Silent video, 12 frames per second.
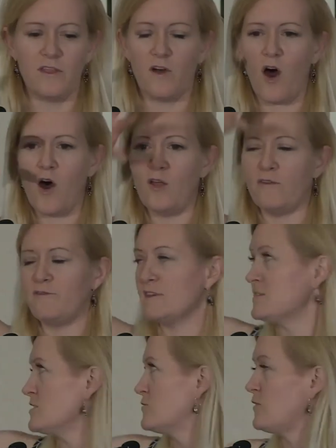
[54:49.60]
all of
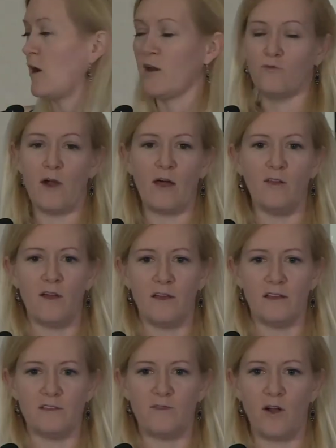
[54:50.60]
this is very
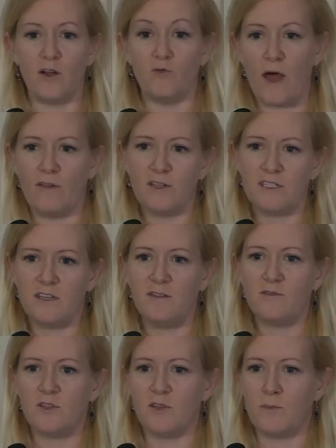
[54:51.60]

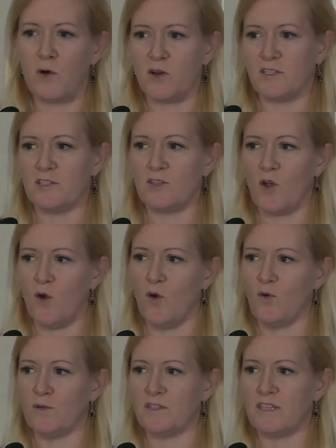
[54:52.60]
relative to the person's
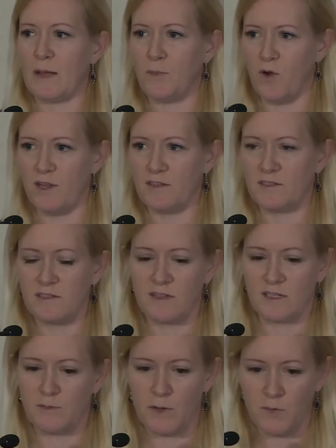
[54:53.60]
own set points.
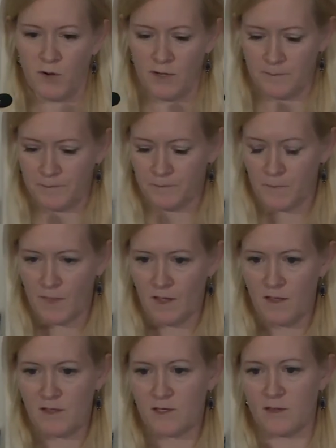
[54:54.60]
That's my point.
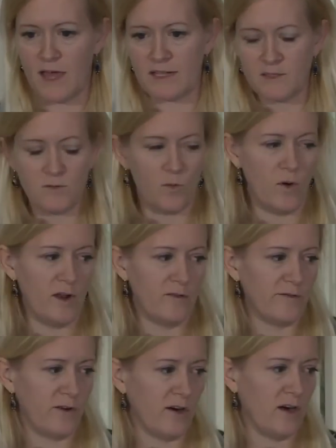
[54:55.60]
So that's the one
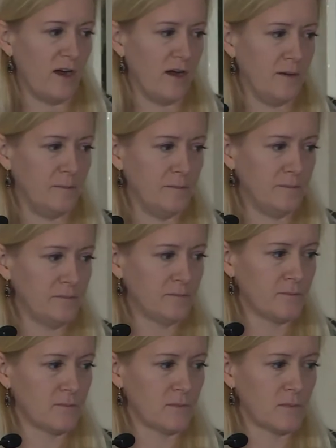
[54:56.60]
for
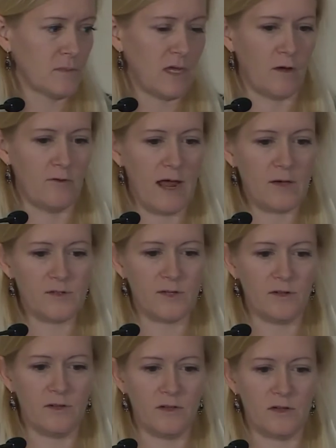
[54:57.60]

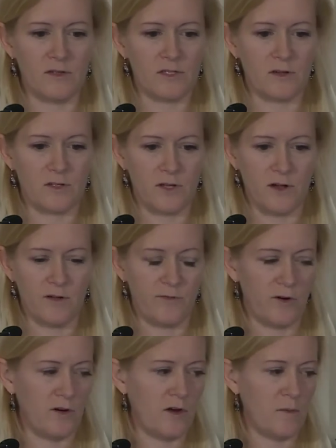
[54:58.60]
arousal,
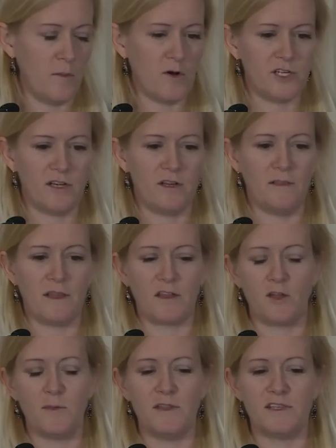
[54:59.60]
for emotion, and that
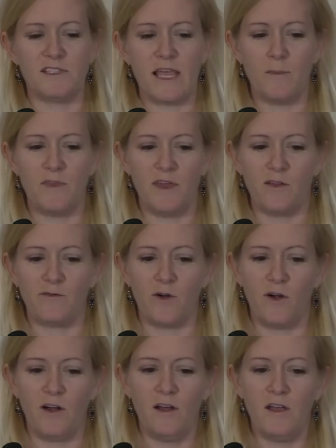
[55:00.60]
could be the same thing
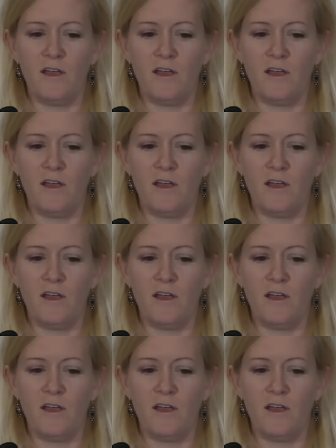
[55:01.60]
for,